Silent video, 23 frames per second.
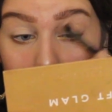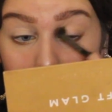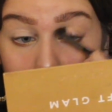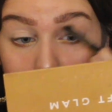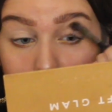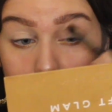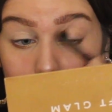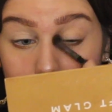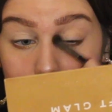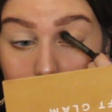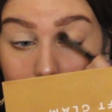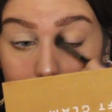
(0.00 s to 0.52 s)

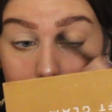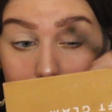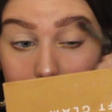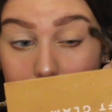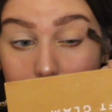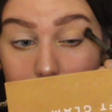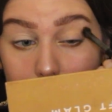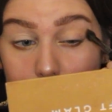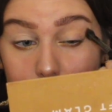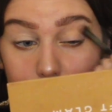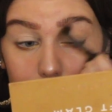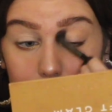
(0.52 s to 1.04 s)

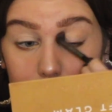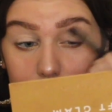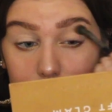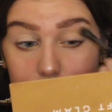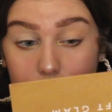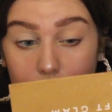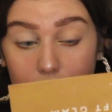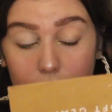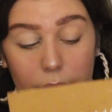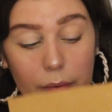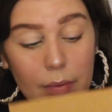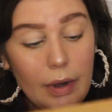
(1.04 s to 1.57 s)
transition
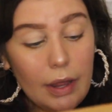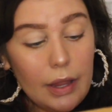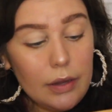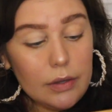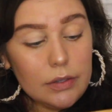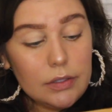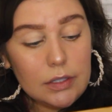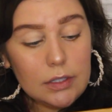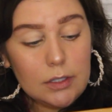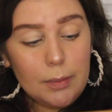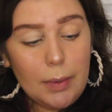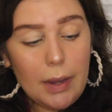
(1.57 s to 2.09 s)
shade when I
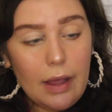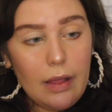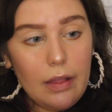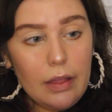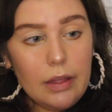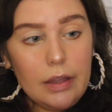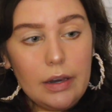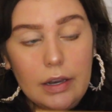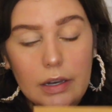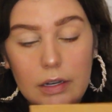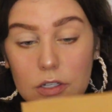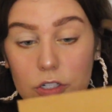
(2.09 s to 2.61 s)
use this palette.
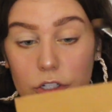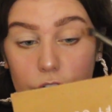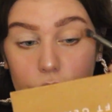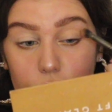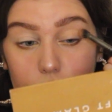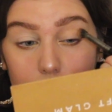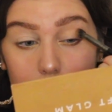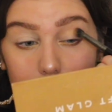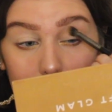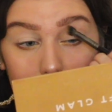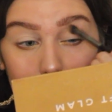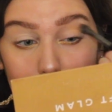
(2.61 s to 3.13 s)
It's
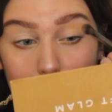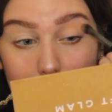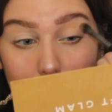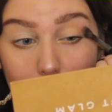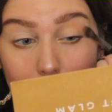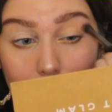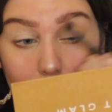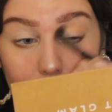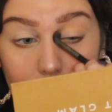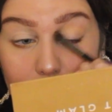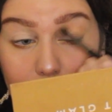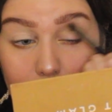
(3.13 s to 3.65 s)
just
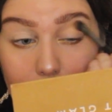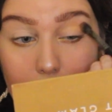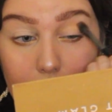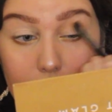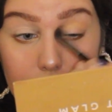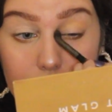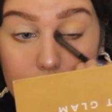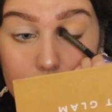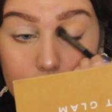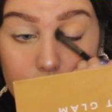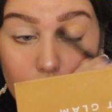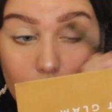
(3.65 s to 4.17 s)

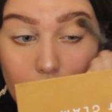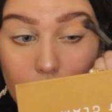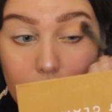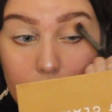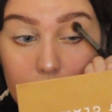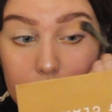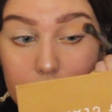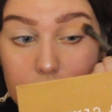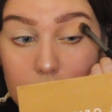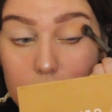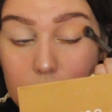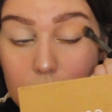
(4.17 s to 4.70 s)
perfect for
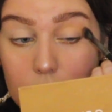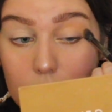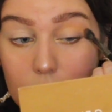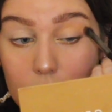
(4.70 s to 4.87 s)
it.